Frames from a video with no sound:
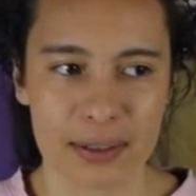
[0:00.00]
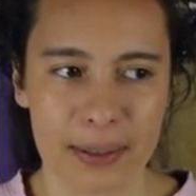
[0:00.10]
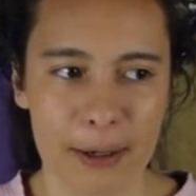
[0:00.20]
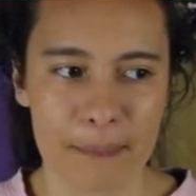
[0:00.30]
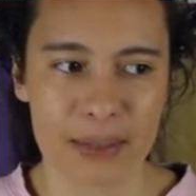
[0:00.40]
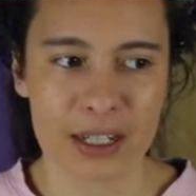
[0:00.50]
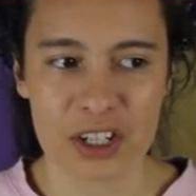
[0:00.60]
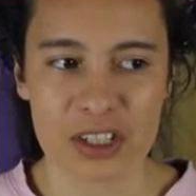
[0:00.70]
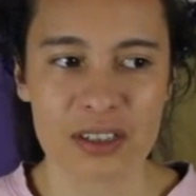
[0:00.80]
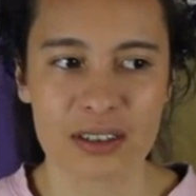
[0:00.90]

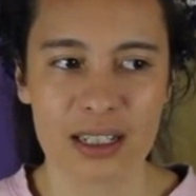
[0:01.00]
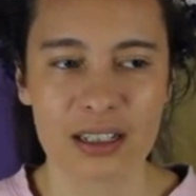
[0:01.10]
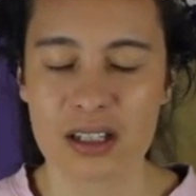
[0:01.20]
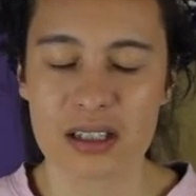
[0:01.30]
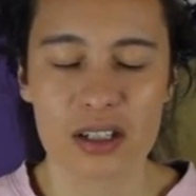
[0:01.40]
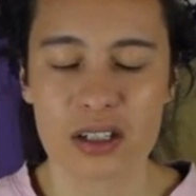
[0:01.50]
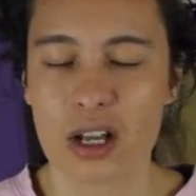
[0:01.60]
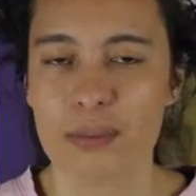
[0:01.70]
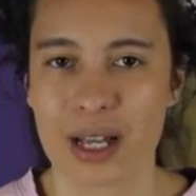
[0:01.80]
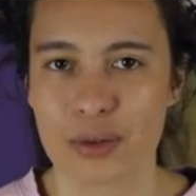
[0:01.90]
It doesn't just
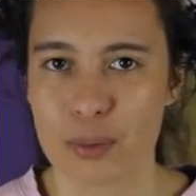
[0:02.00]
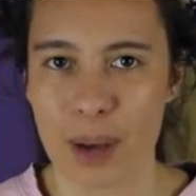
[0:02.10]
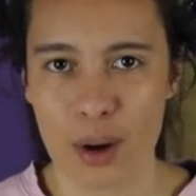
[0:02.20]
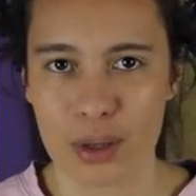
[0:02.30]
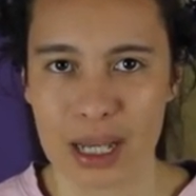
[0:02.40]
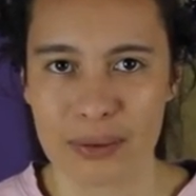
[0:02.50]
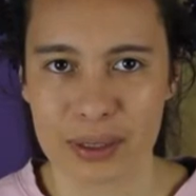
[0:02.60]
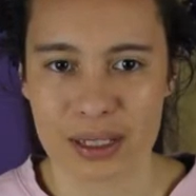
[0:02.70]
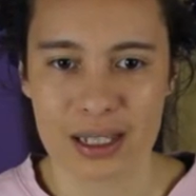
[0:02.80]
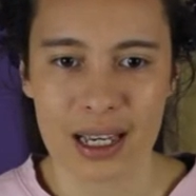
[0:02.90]
come down to power
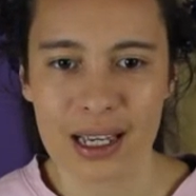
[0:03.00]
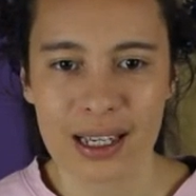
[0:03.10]
levels,